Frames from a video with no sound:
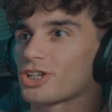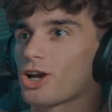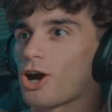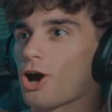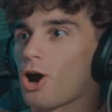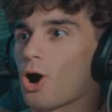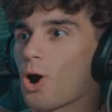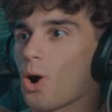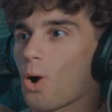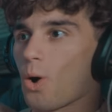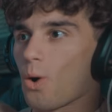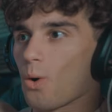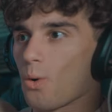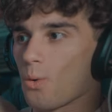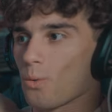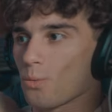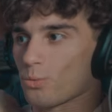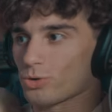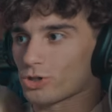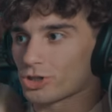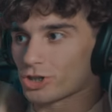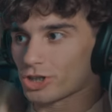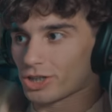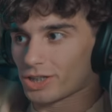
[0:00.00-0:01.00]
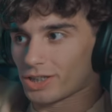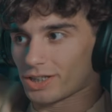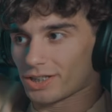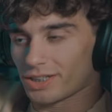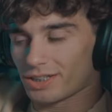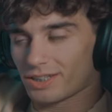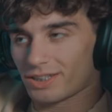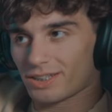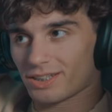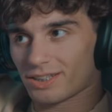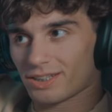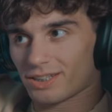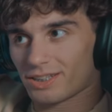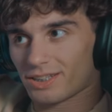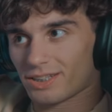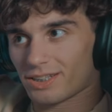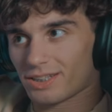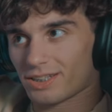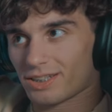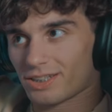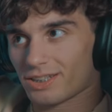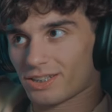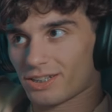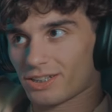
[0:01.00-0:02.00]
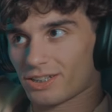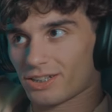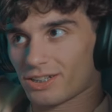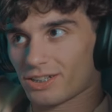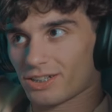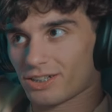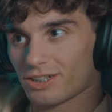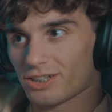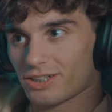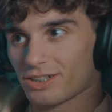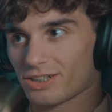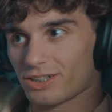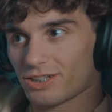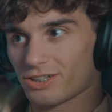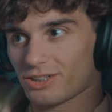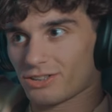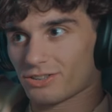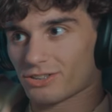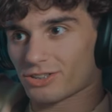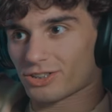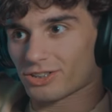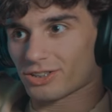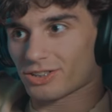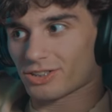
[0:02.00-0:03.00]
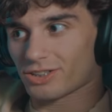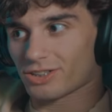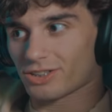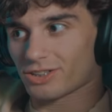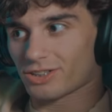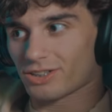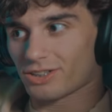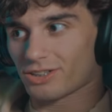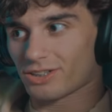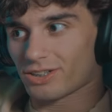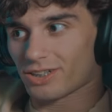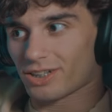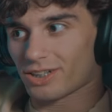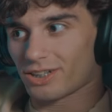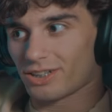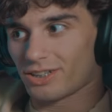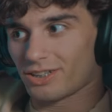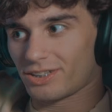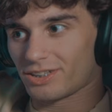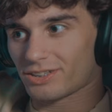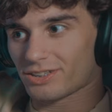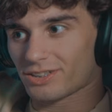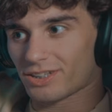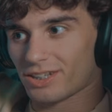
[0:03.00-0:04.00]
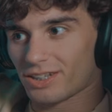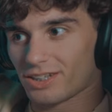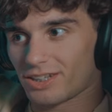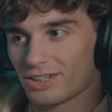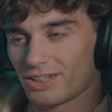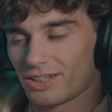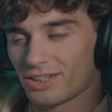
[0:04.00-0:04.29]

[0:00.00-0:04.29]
Oh shit. Oh shit. Okay, he's dead.